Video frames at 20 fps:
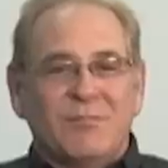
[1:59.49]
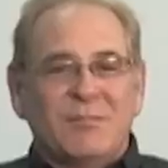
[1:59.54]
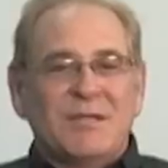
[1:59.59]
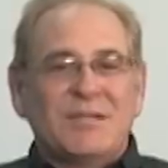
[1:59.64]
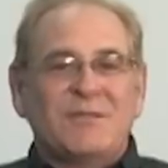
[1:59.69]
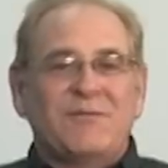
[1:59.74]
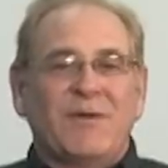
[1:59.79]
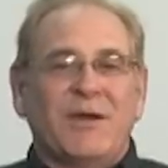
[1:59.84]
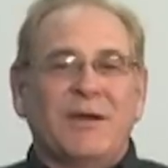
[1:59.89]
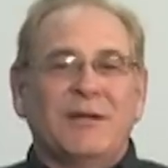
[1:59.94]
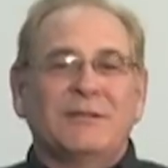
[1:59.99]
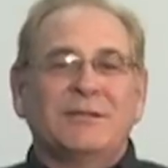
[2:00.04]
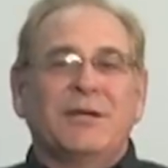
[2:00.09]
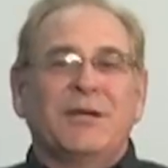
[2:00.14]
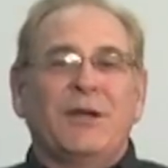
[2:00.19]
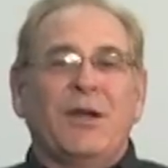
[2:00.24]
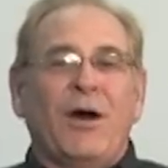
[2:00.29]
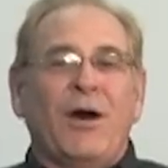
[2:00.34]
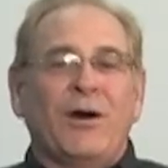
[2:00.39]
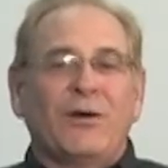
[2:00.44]
Misfires
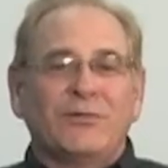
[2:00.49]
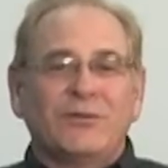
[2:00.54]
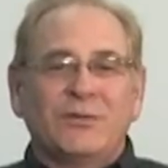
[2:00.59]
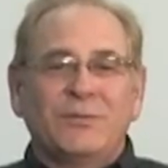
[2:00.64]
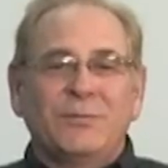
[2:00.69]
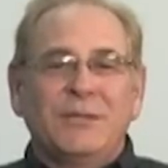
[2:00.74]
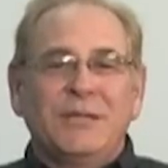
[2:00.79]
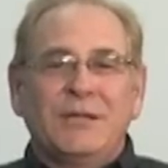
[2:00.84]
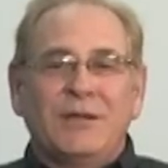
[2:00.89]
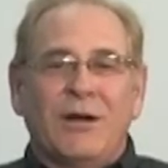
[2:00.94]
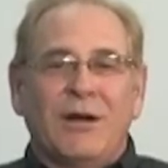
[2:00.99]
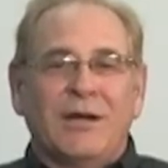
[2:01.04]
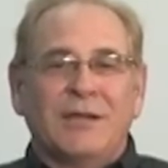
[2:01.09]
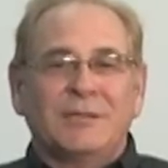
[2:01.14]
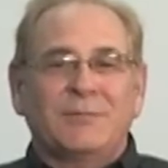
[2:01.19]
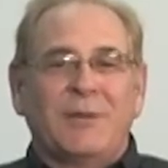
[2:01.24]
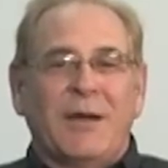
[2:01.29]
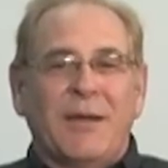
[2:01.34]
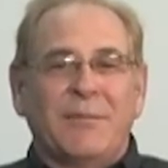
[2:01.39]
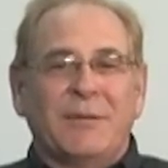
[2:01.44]
can also be
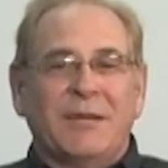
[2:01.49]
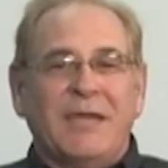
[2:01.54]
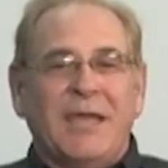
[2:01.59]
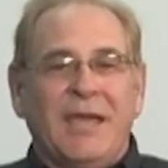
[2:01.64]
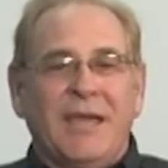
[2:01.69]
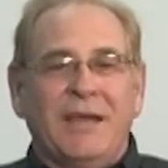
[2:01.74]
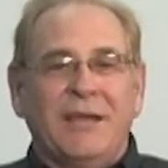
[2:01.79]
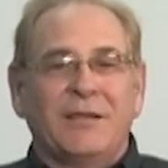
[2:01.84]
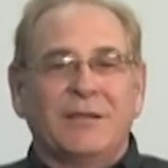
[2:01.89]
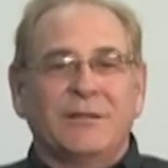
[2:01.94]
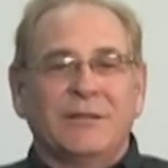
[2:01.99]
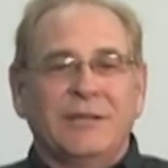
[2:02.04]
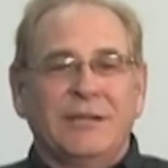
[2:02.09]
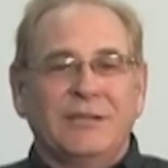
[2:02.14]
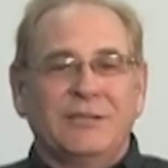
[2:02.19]
caused by mechanical